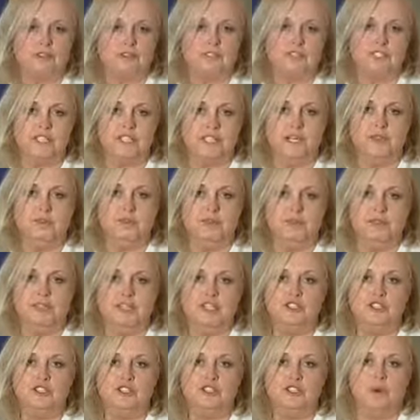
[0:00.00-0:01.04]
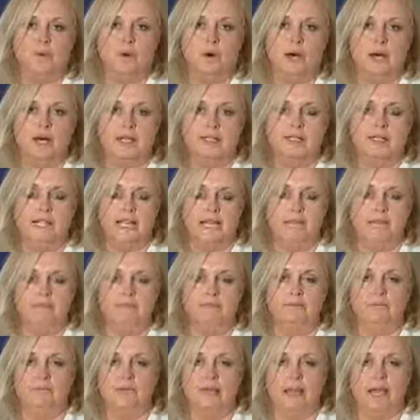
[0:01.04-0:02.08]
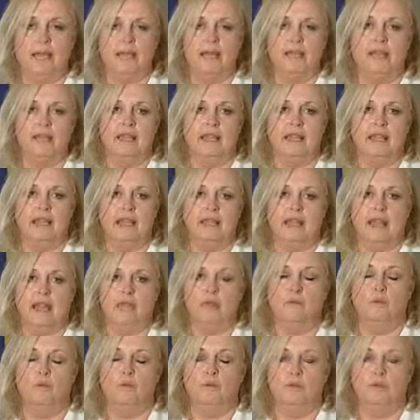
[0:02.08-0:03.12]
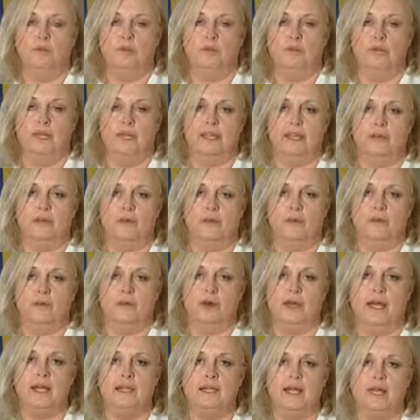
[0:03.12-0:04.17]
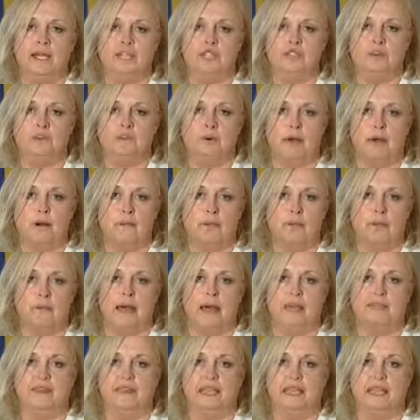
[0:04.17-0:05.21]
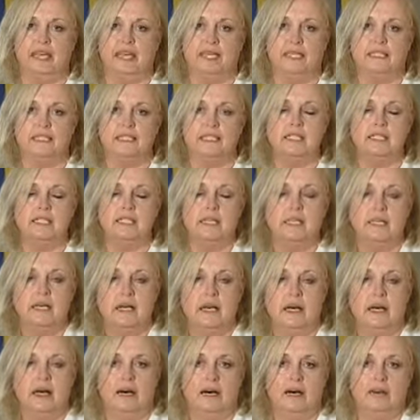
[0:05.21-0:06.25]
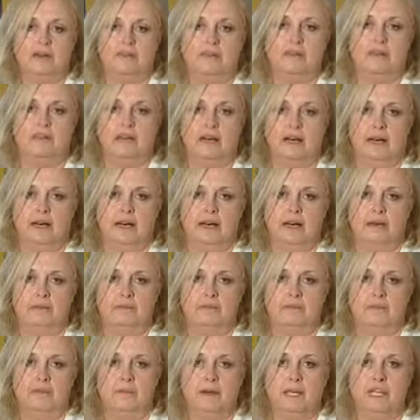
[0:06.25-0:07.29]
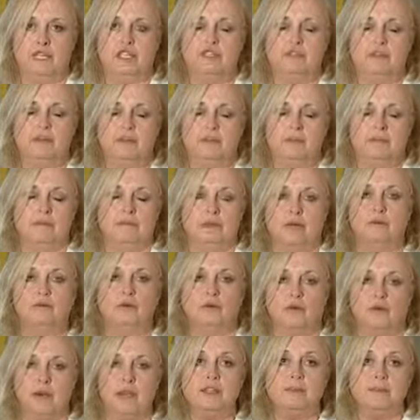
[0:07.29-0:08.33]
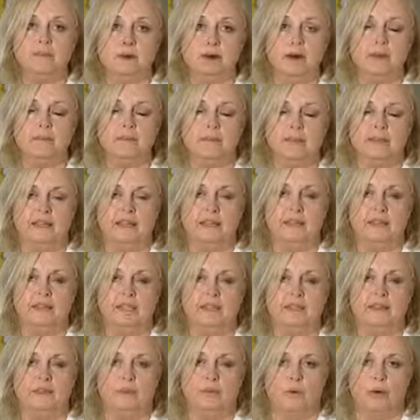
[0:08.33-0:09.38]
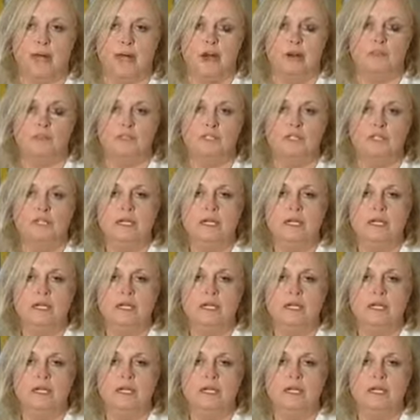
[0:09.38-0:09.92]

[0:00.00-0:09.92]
sitting with each squad team, and they will then grade each problem at the end of they will grade the problem at the end of the round,